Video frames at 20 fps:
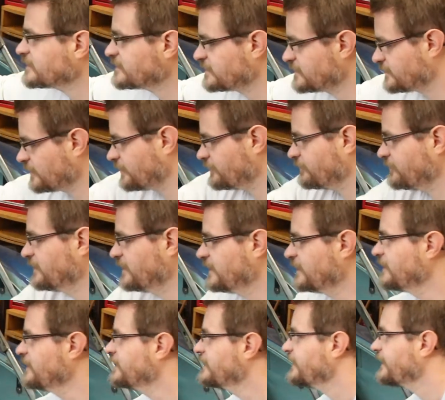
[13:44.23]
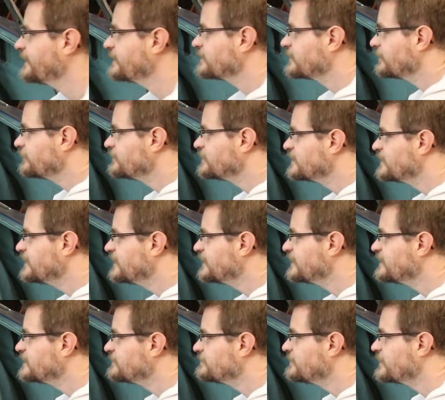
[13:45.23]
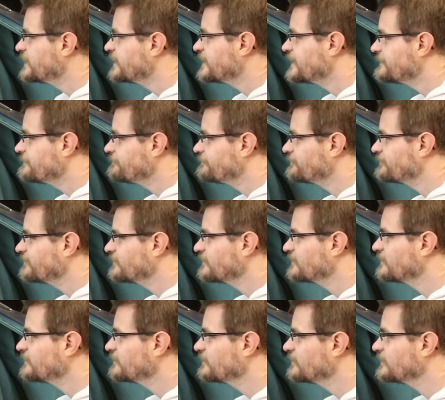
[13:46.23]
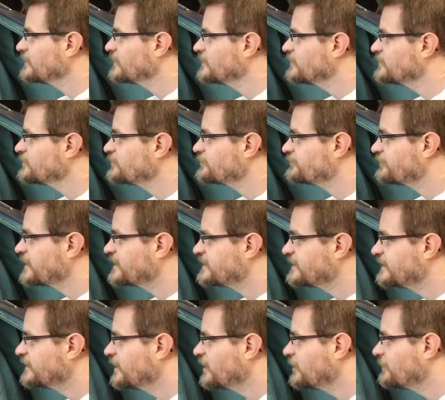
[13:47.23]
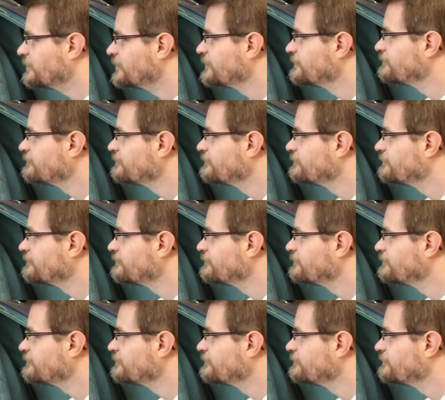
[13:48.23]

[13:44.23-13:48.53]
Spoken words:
So that's going to need to be straightened up.